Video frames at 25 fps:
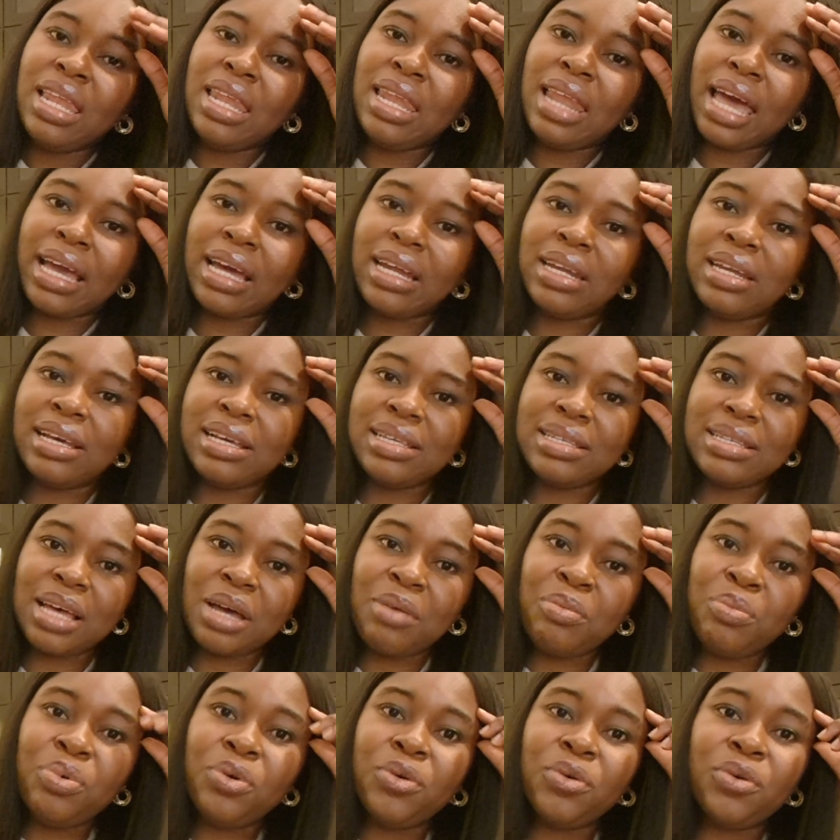Like an
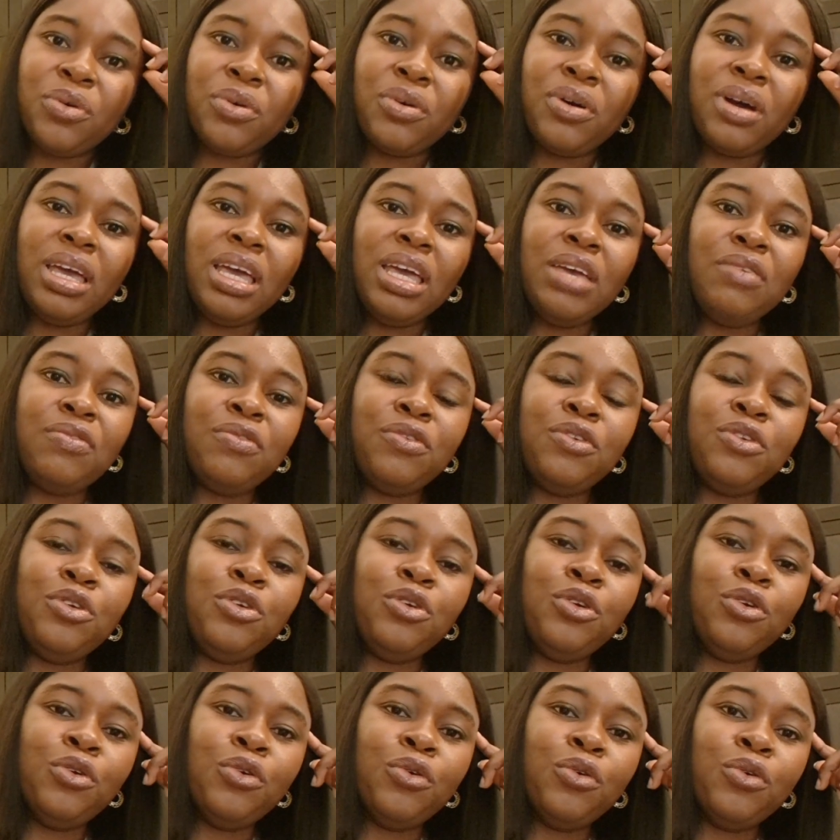example, if
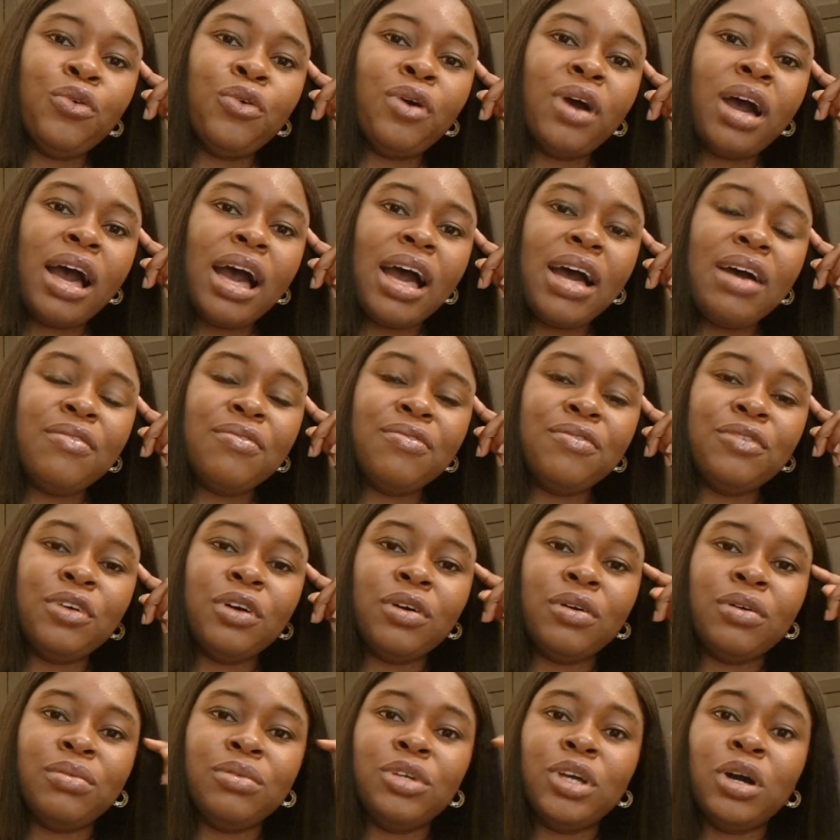you have
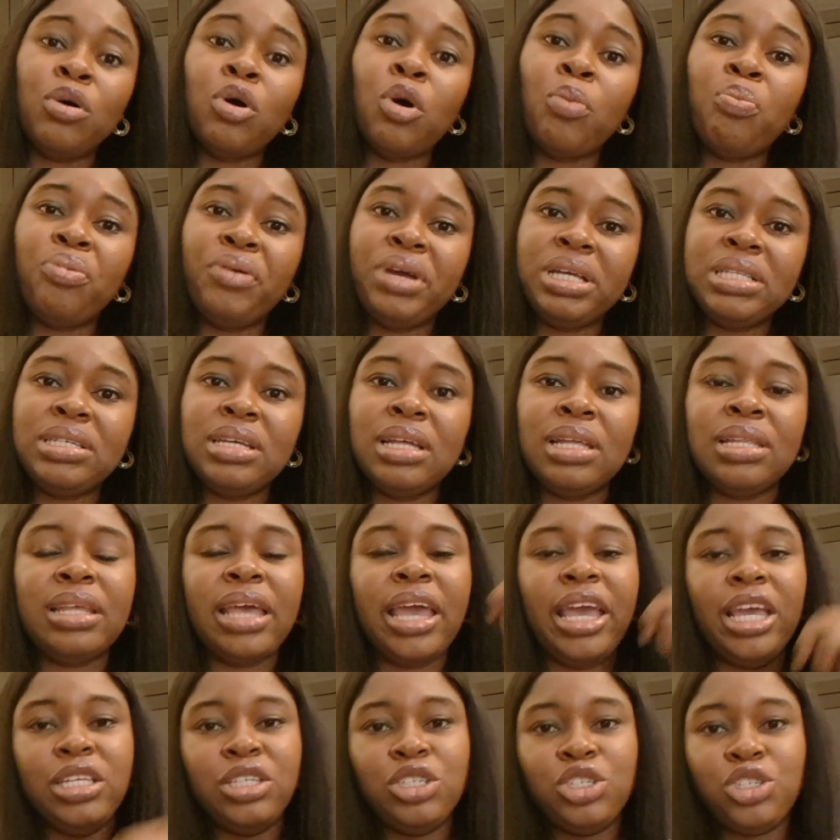you're operating an
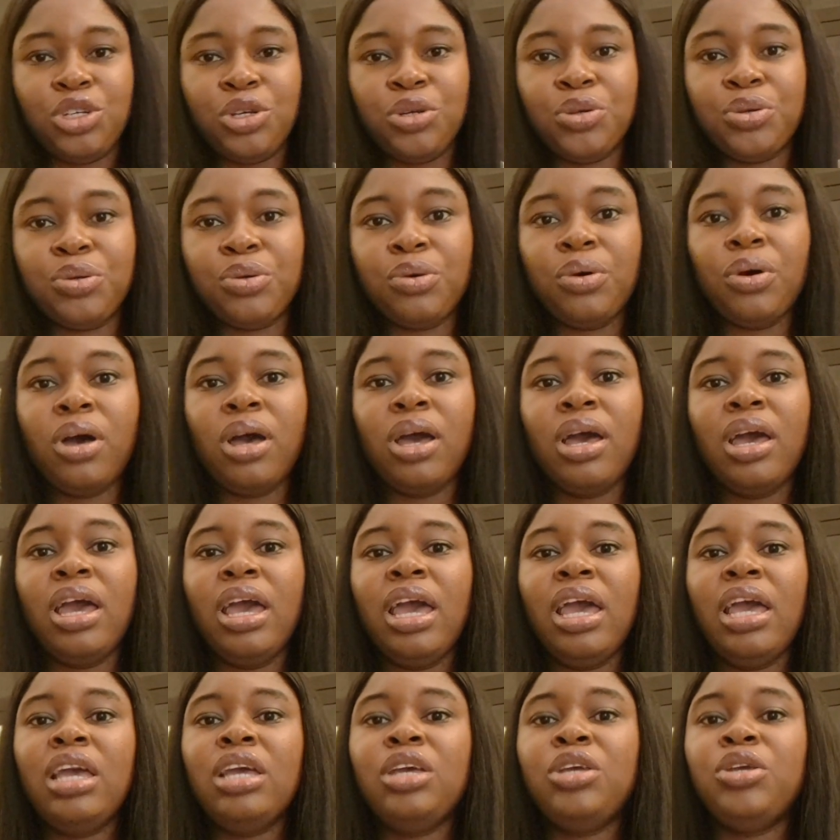NGO,
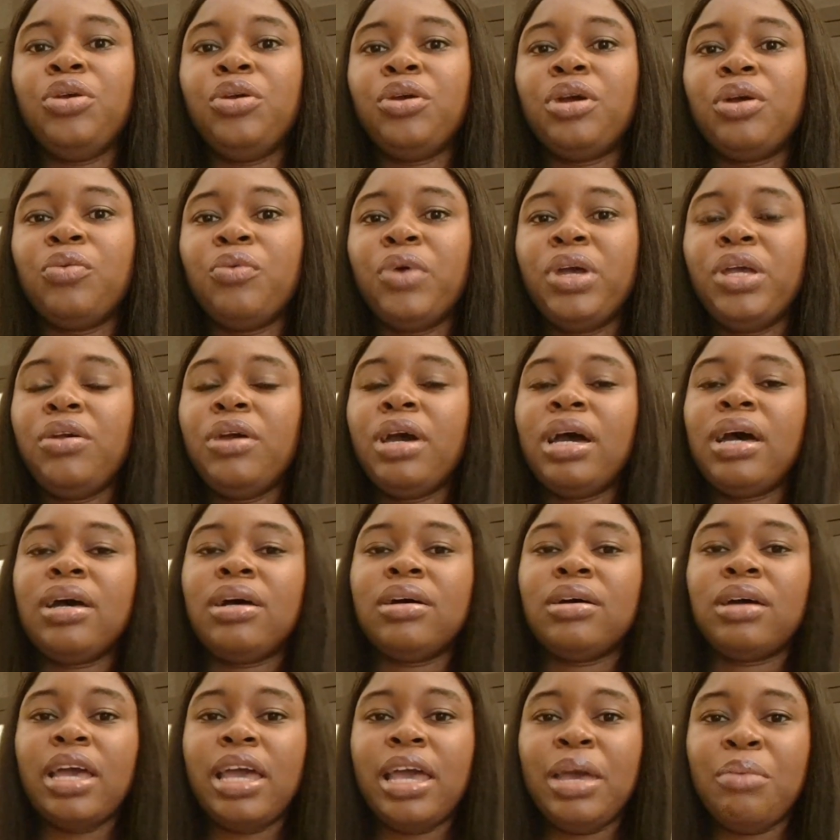when you
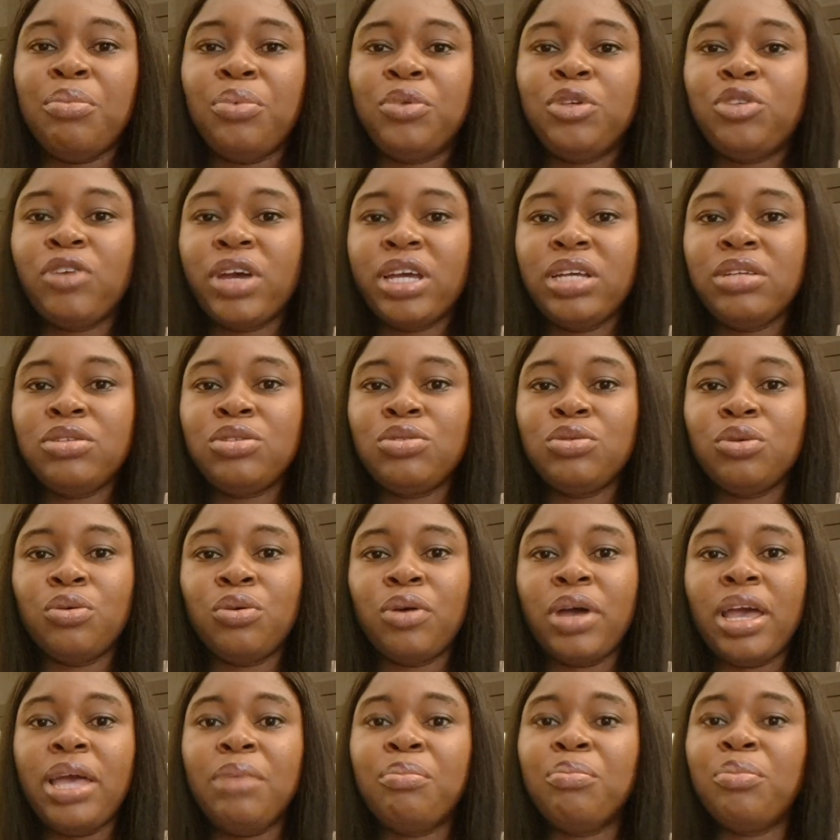are trying
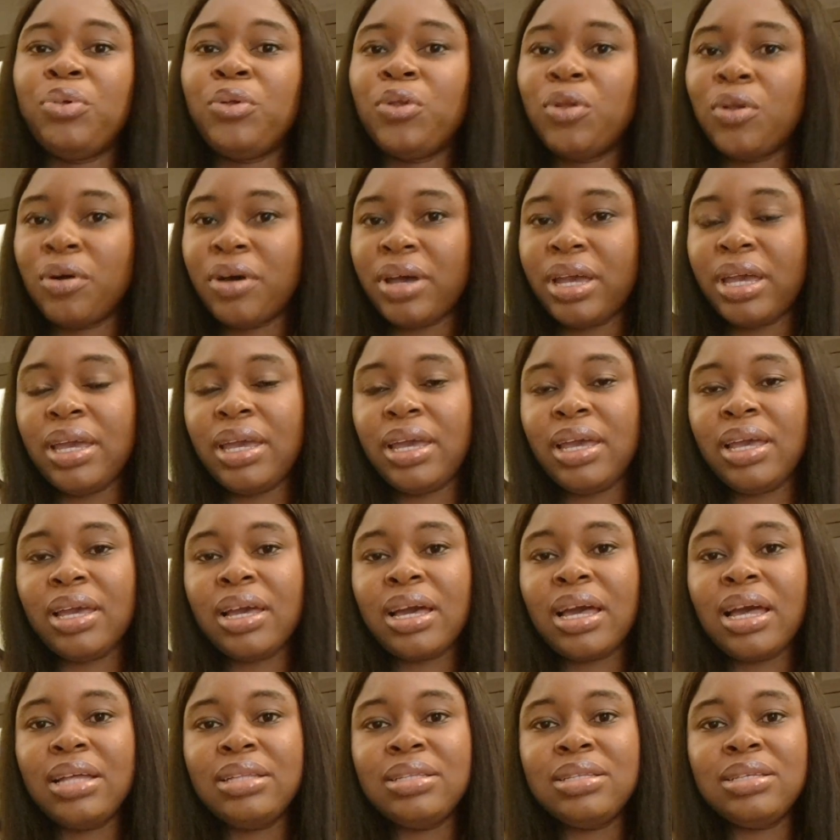to employ
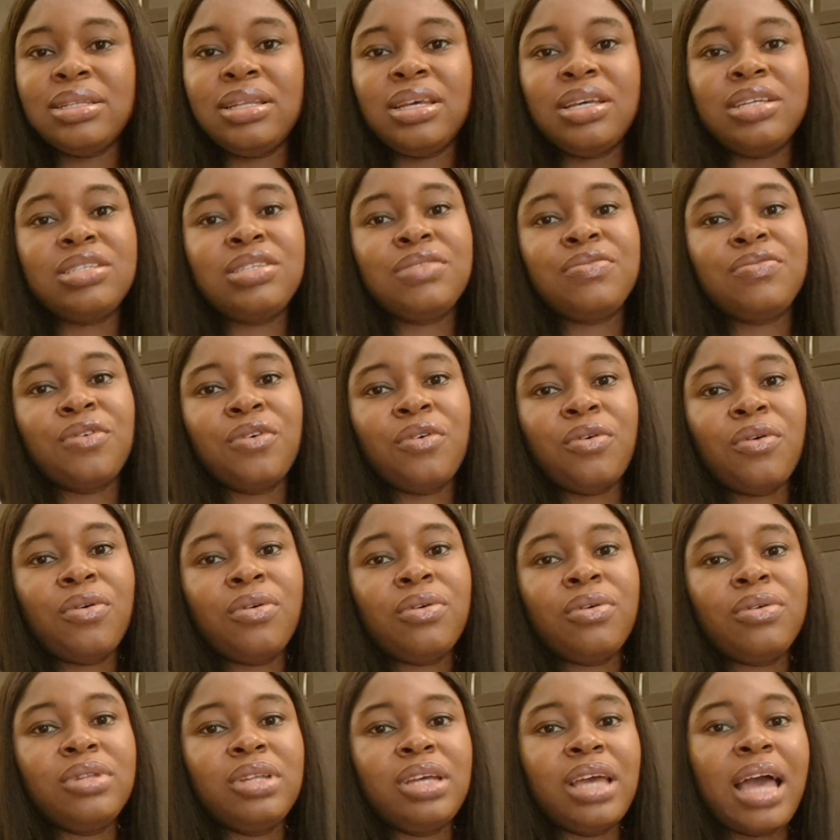candidates
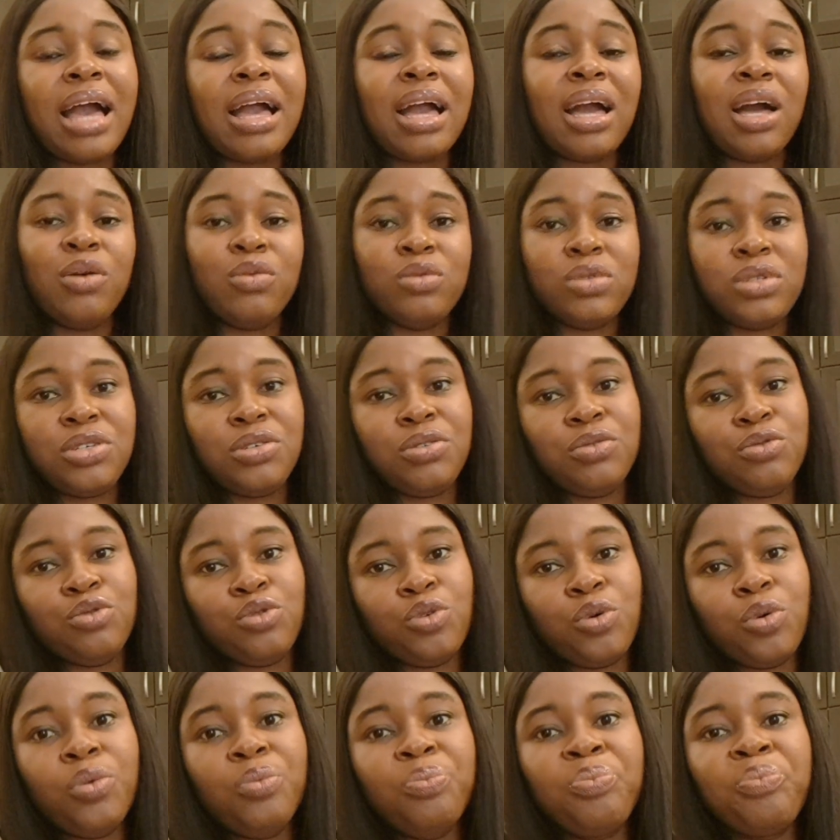for the accounting
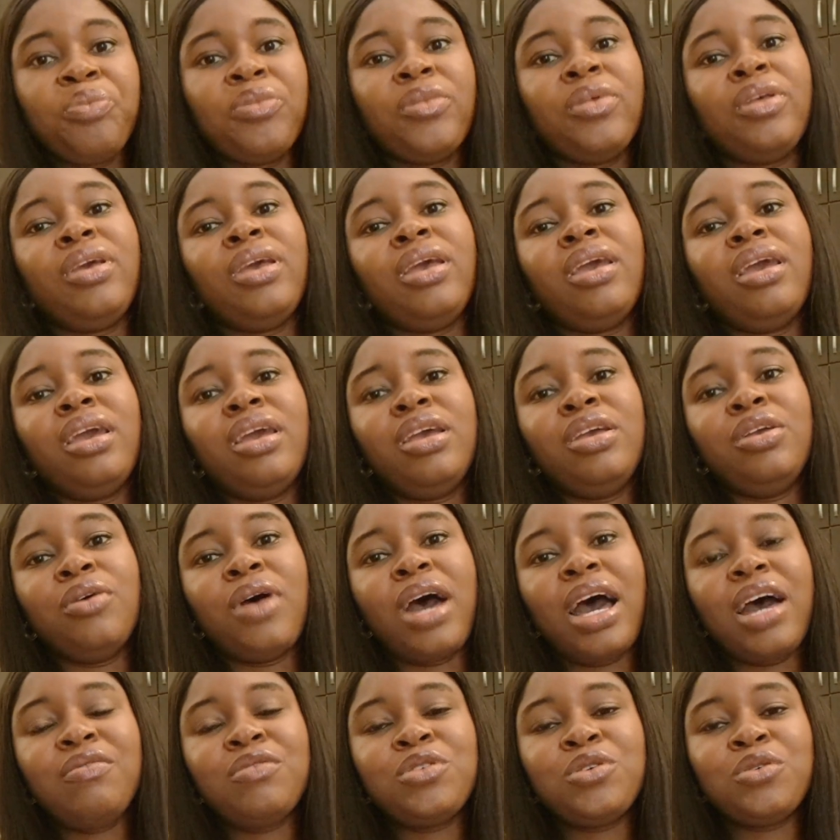role, you
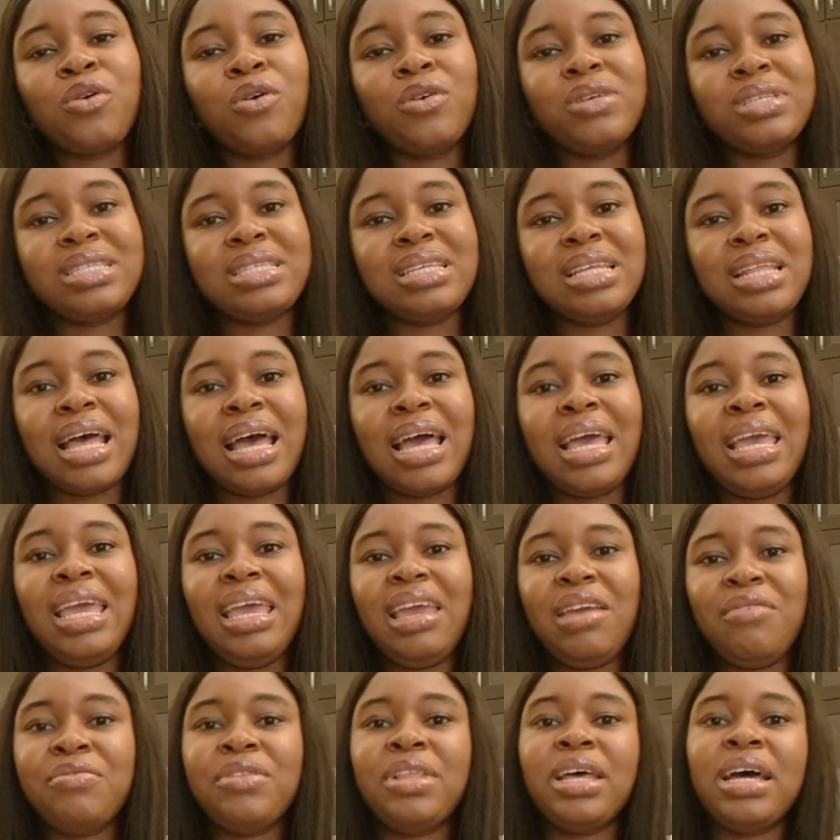have to consider
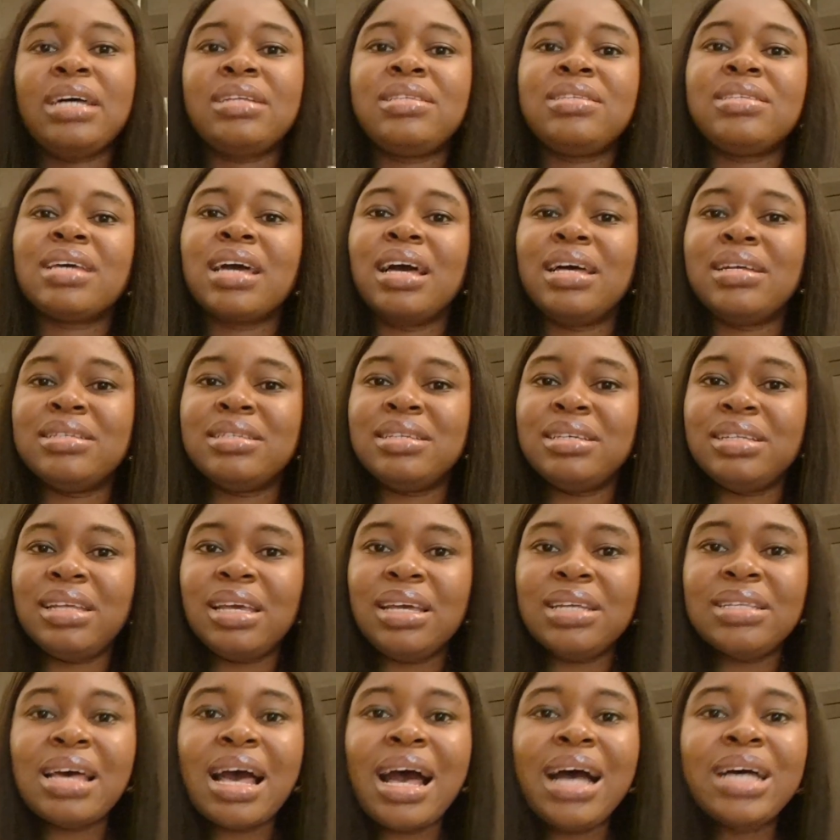if that
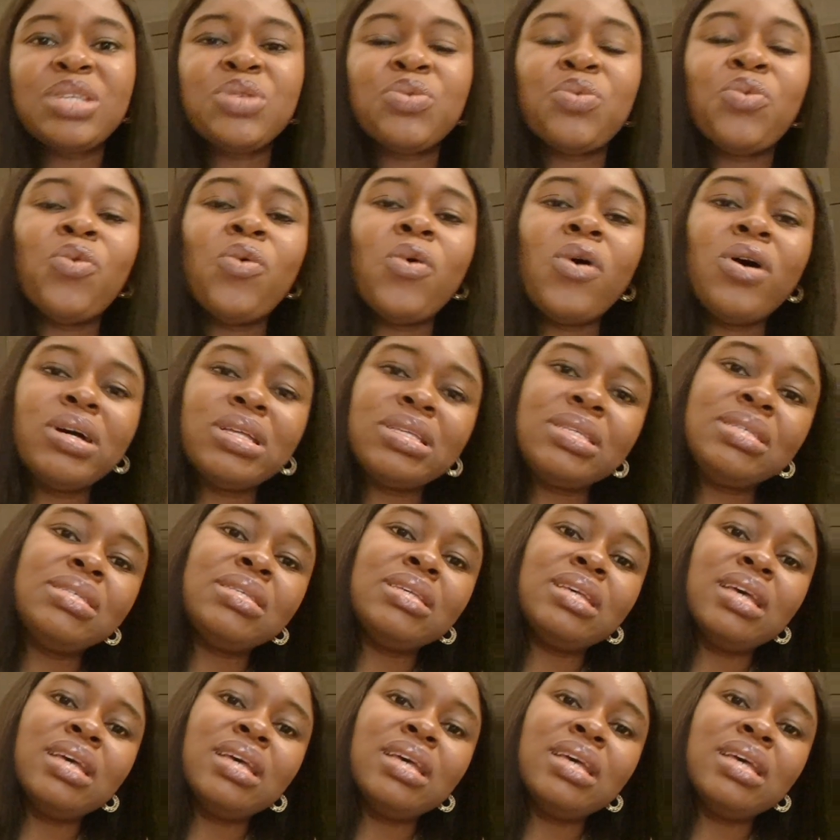candidate has worked,